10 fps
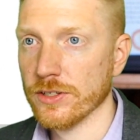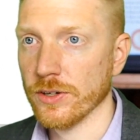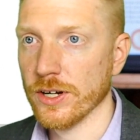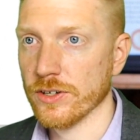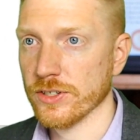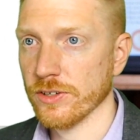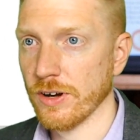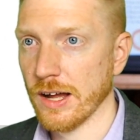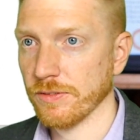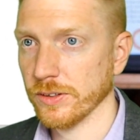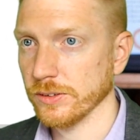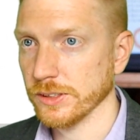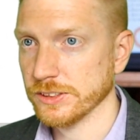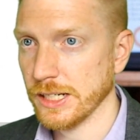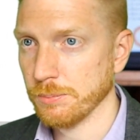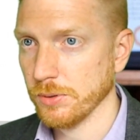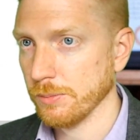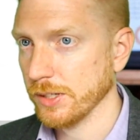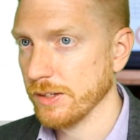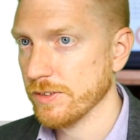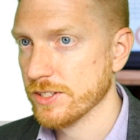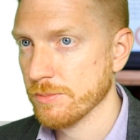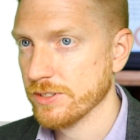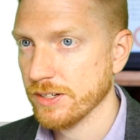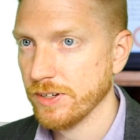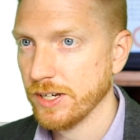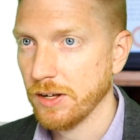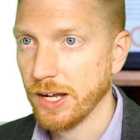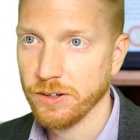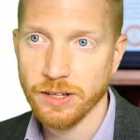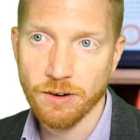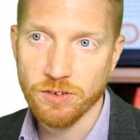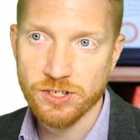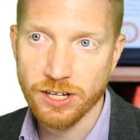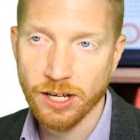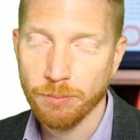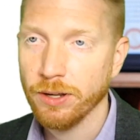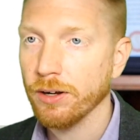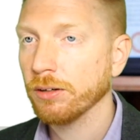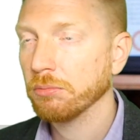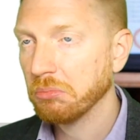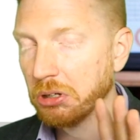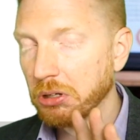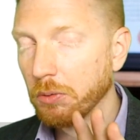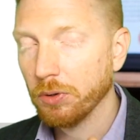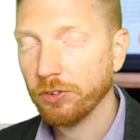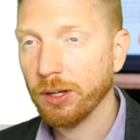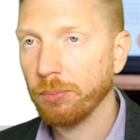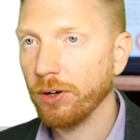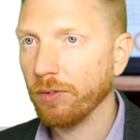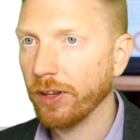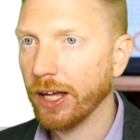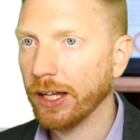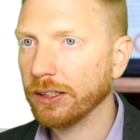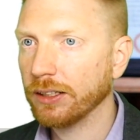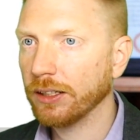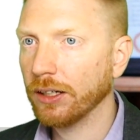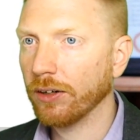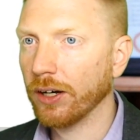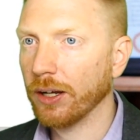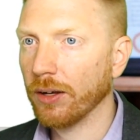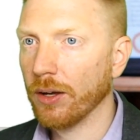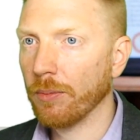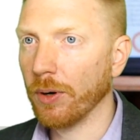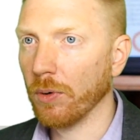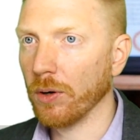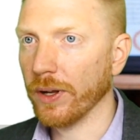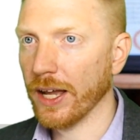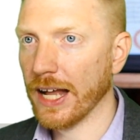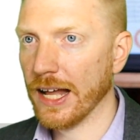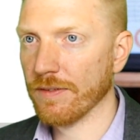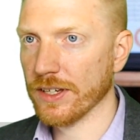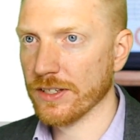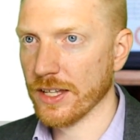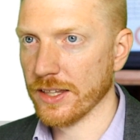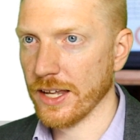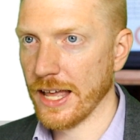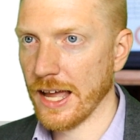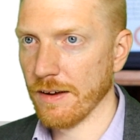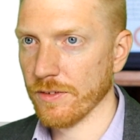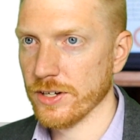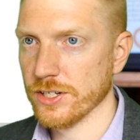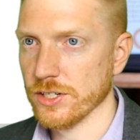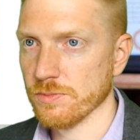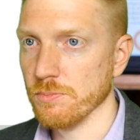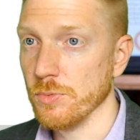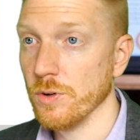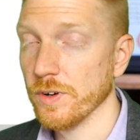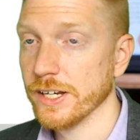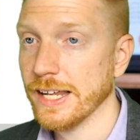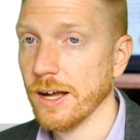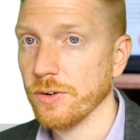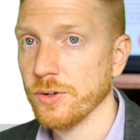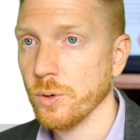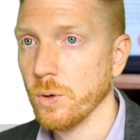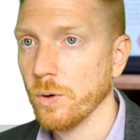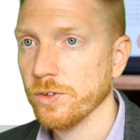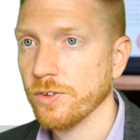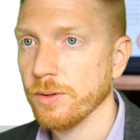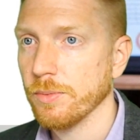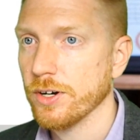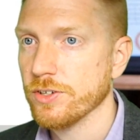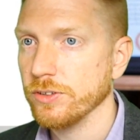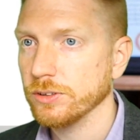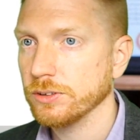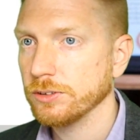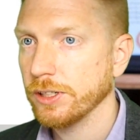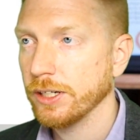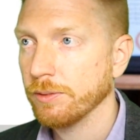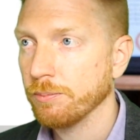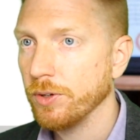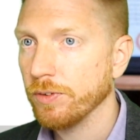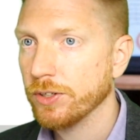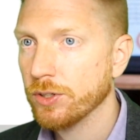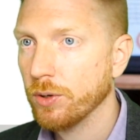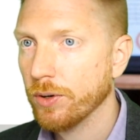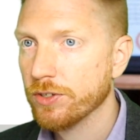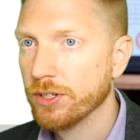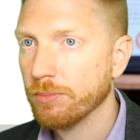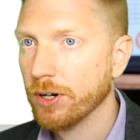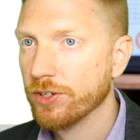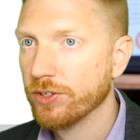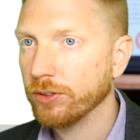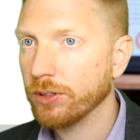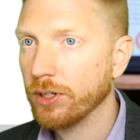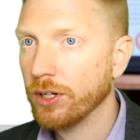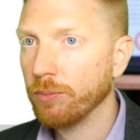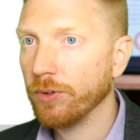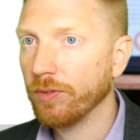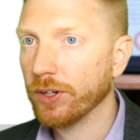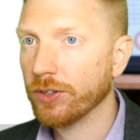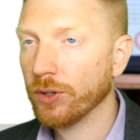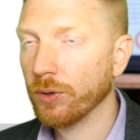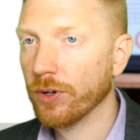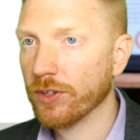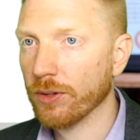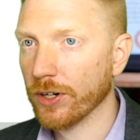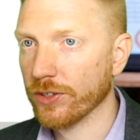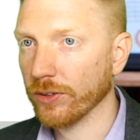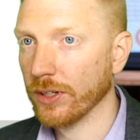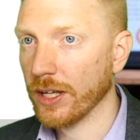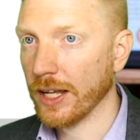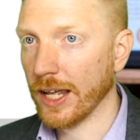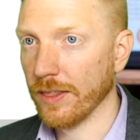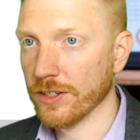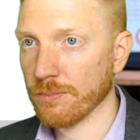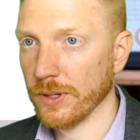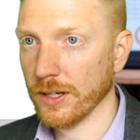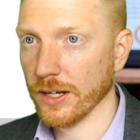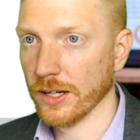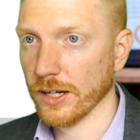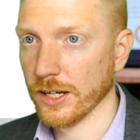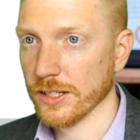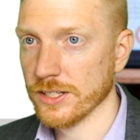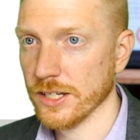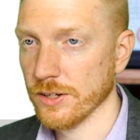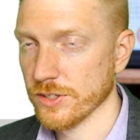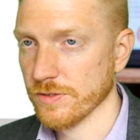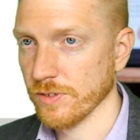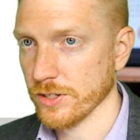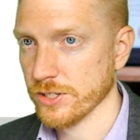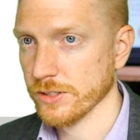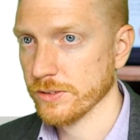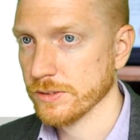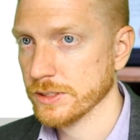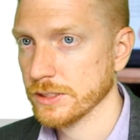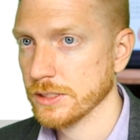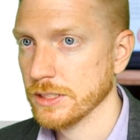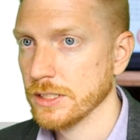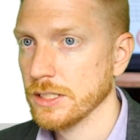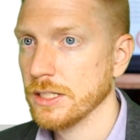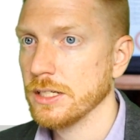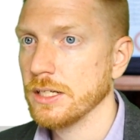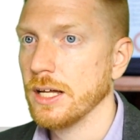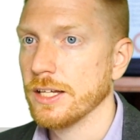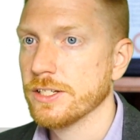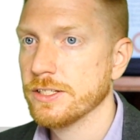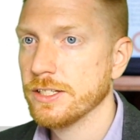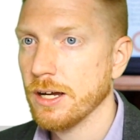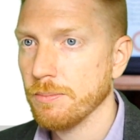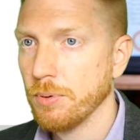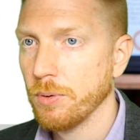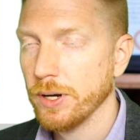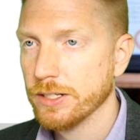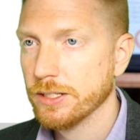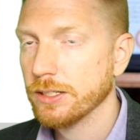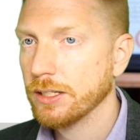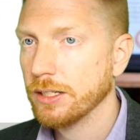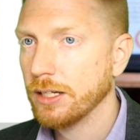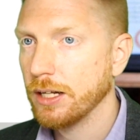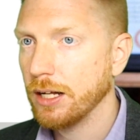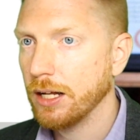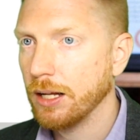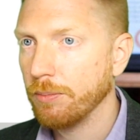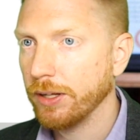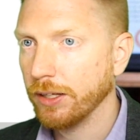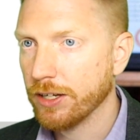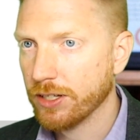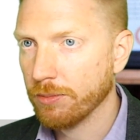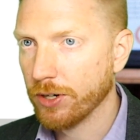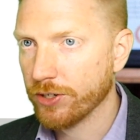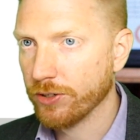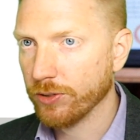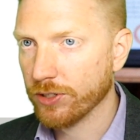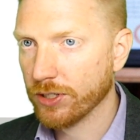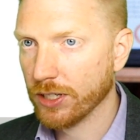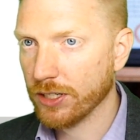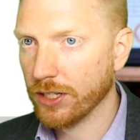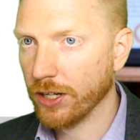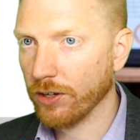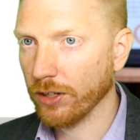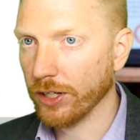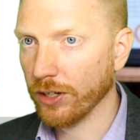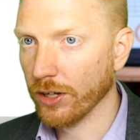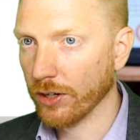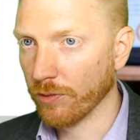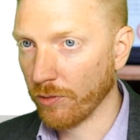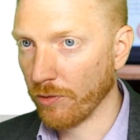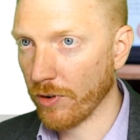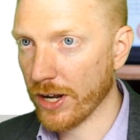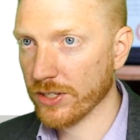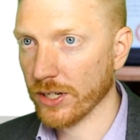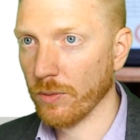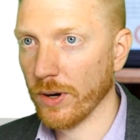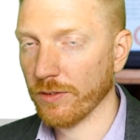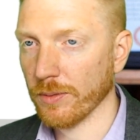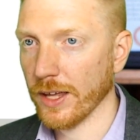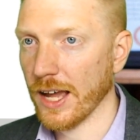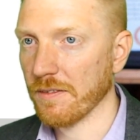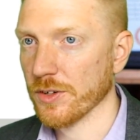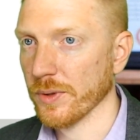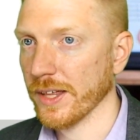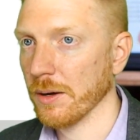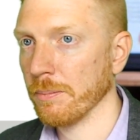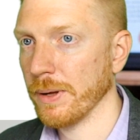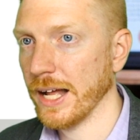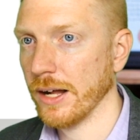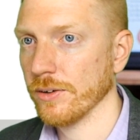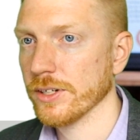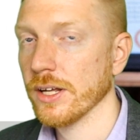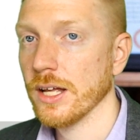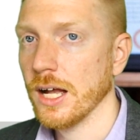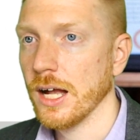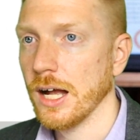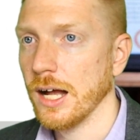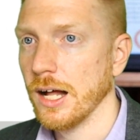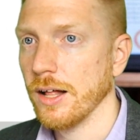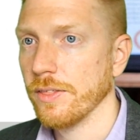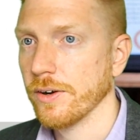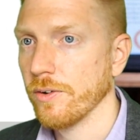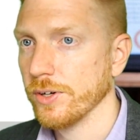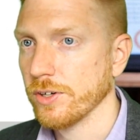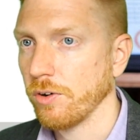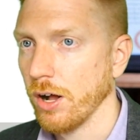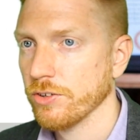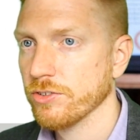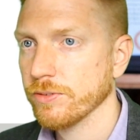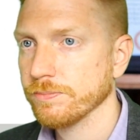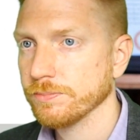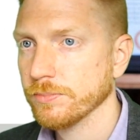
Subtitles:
So here's a graphical example. I'm leaving some stuff out. How did the average get up here? We're skipping over that. Right? But what we have is that the average is moving down towards the marginal. Right? Moving towards the marginal, moving towards the marginal. And this being a continuous function, at some point, unless the marginal is continually racing away from the average without bound, they're going to cross.